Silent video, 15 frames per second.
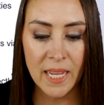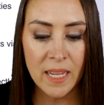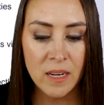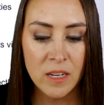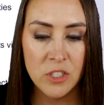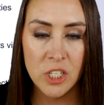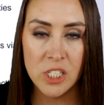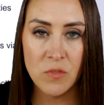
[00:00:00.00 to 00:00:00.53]

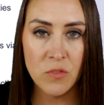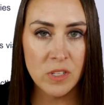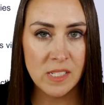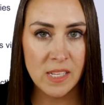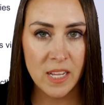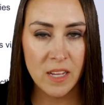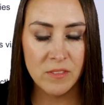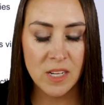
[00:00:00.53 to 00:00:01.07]
And just for the
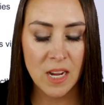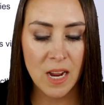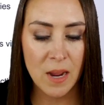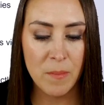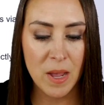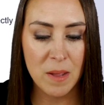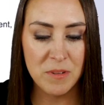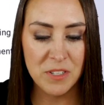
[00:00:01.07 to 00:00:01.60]
sake of
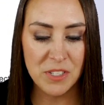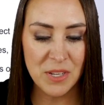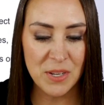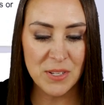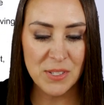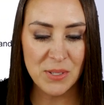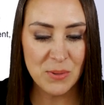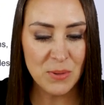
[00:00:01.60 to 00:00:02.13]
time, I'm just
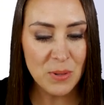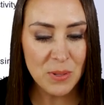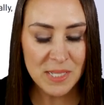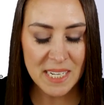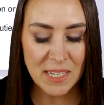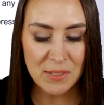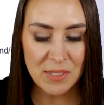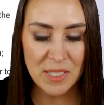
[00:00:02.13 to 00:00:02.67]
gonna scroll
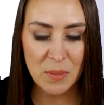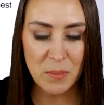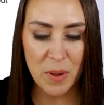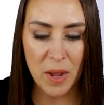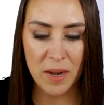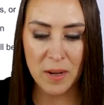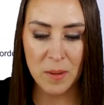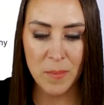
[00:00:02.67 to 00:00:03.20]
down to the
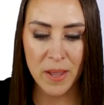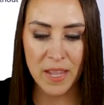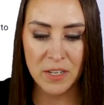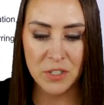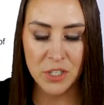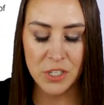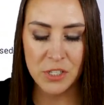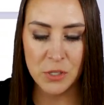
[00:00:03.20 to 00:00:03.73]
bottom
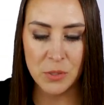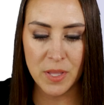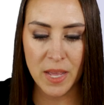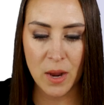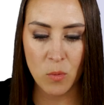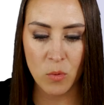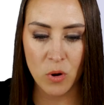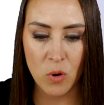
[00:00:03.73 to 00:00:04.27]
and just do
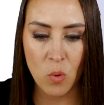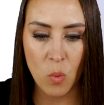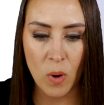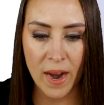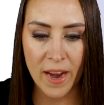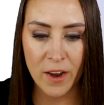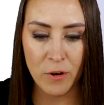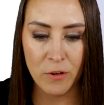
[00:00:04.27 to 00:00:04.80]
that
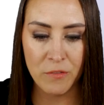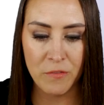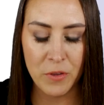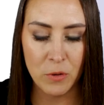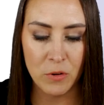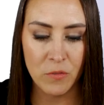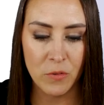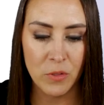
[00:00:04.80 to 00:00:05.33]
required
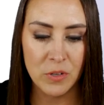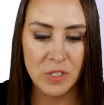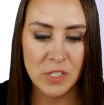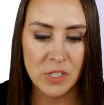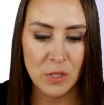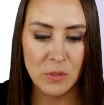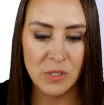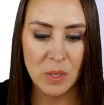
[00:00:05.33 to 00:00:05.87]
field for the
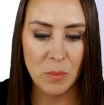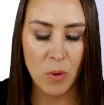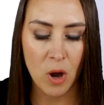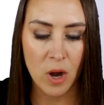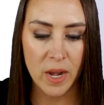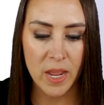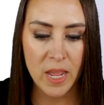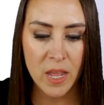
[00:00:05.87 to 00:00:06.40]
disclosing
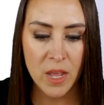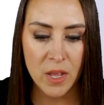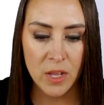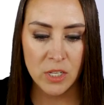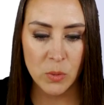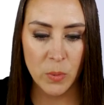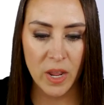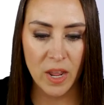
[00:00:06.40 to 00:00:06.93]
party.
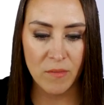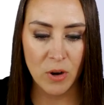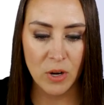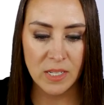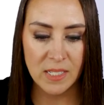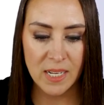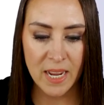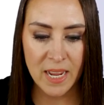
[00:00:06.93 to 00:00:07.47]
So we have
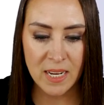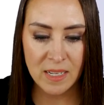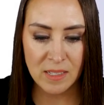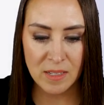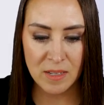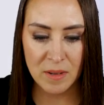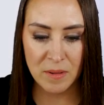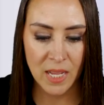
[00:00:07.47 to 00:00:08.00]
our
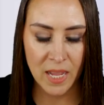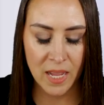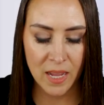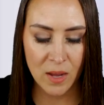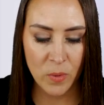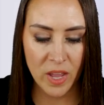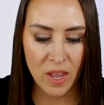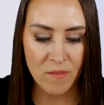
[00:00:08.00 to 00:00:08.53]
date,
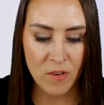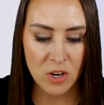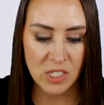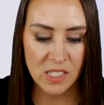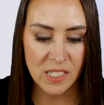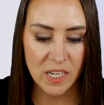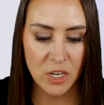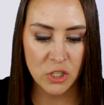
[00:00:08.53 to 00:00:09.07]
and we have our
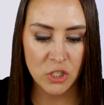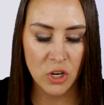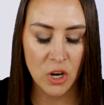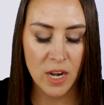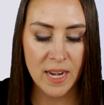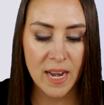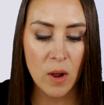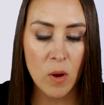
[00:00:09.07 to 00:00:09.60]

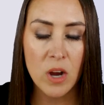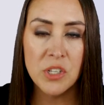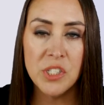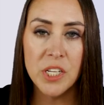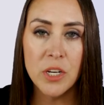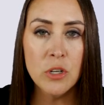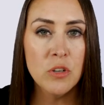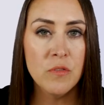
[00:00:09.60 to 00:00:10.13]
signature. Now our
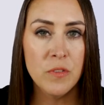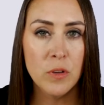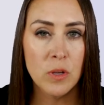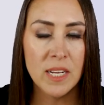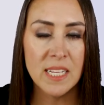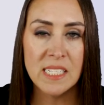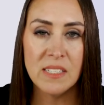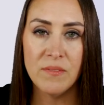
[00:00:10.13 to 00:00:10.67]
signature
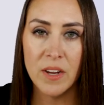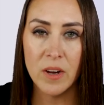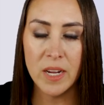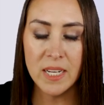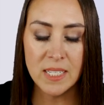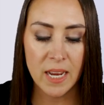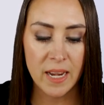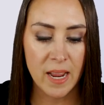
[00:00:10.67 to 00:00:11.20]
field is
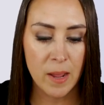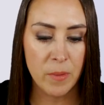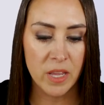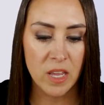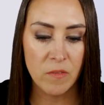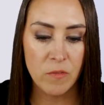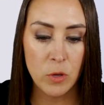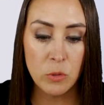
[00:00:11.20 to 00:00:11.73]
very
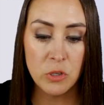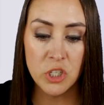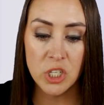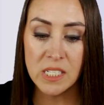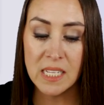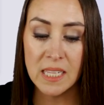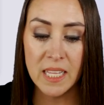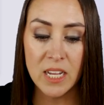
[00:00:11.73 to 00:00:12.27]
dynamic. If you
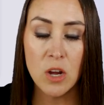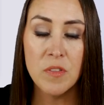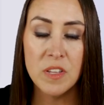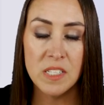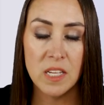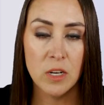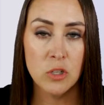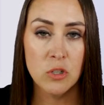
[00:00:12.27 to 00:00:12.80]
just click on
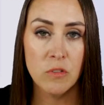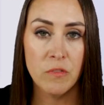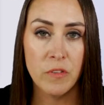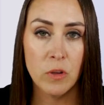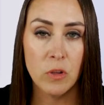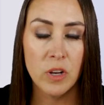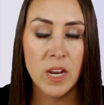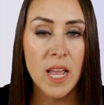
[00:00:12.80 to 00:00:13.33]
the signature
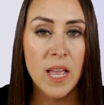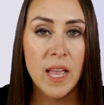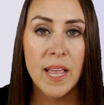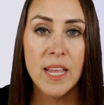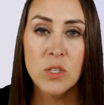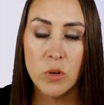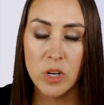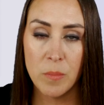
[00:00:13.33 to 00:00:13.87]
field,
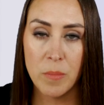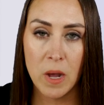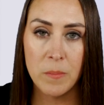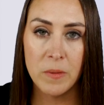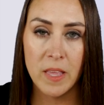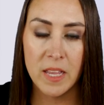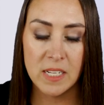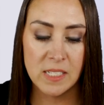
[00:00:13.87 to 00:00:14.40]
it's going to
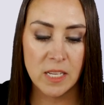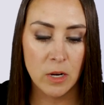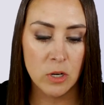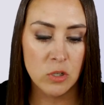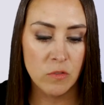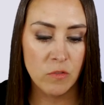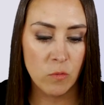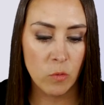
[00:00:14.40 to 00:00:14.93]
populate a
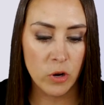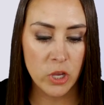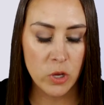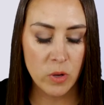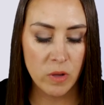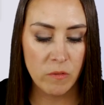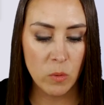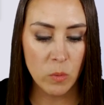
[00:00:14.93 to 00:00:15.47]
signature for
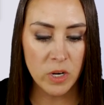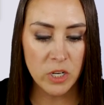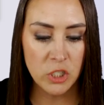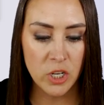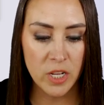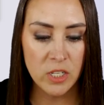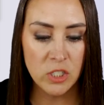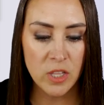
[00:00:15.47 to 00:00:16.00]
you. If you want to
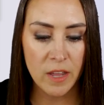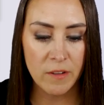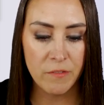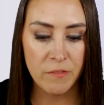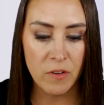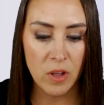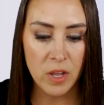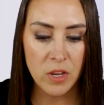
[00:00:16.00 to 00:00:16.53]
change that
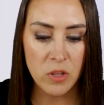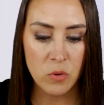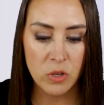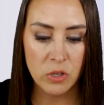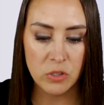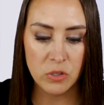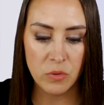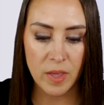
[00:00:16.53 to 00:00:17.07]
font, you
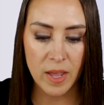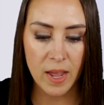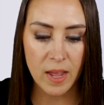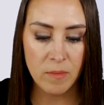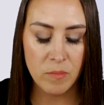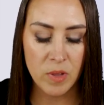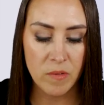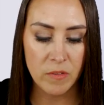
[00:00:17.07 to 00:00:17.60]
can do
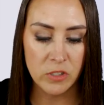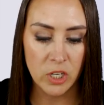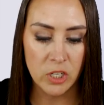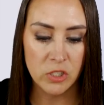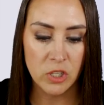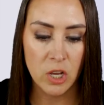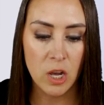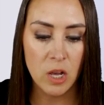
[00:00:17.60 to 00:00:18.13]
that, even
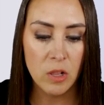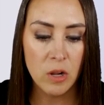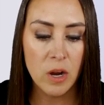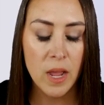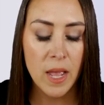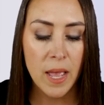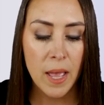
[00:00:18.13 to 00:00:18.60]
change the color.